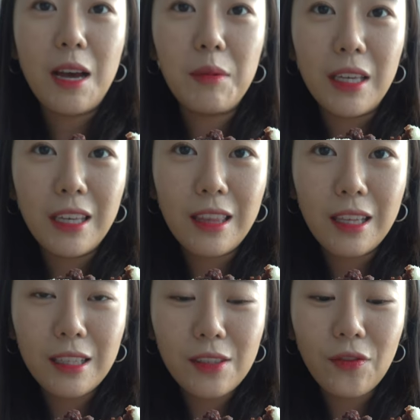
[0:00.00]
I'm gonna eat
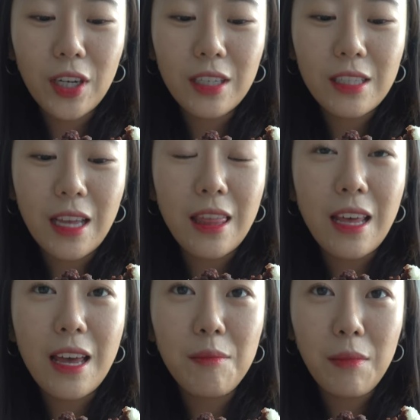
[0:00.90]
this first and
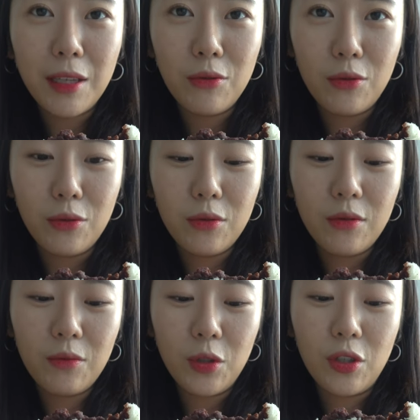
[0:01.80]
then mandu,
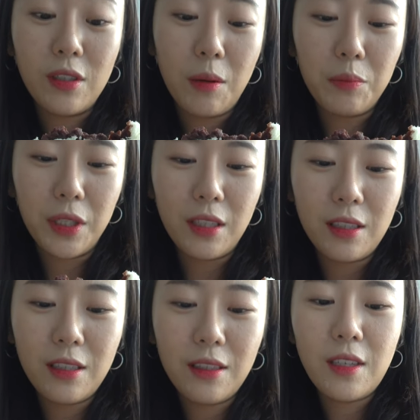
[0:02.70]
which is
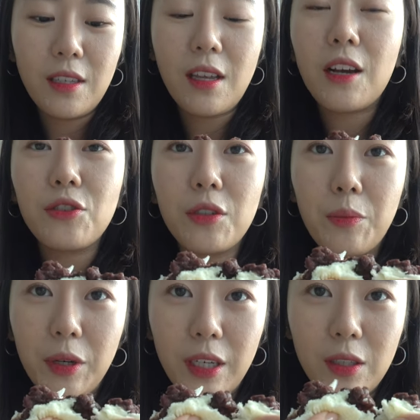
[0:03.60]
dumplings. This is actually
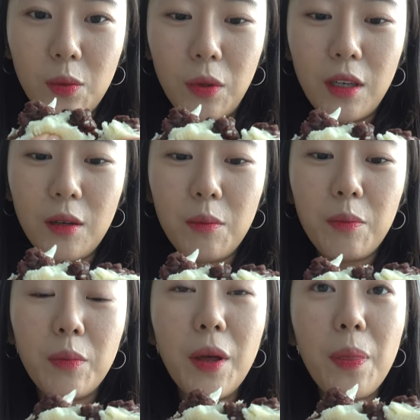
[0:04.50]
pretty sweet,
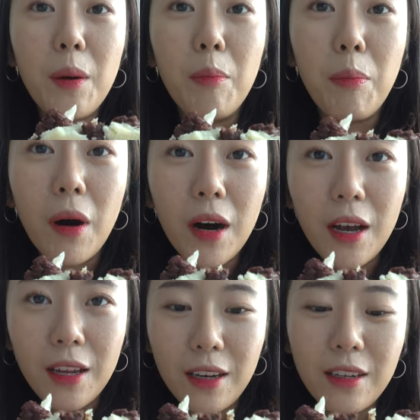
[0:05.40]
but the
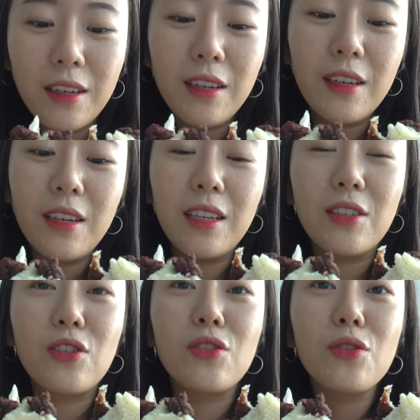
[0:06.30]
bun,
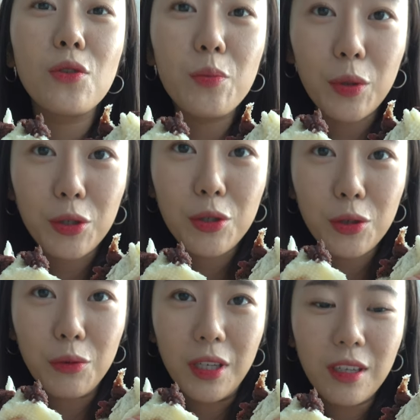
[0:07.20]
it's super
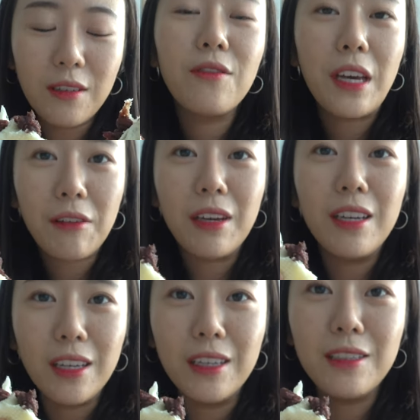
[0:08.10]
chewy. Very
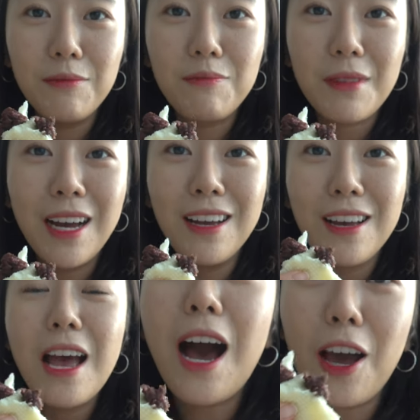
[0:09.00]
good.
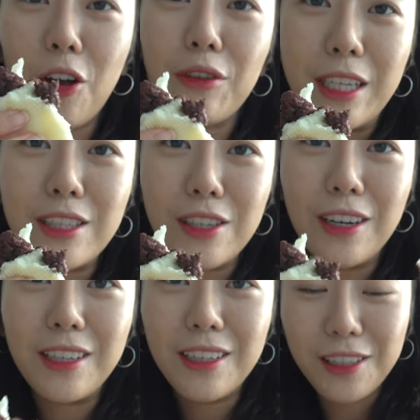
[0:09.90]
I already
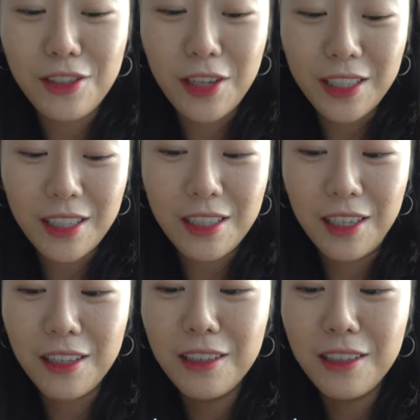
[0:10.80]
started, as you guys can tell.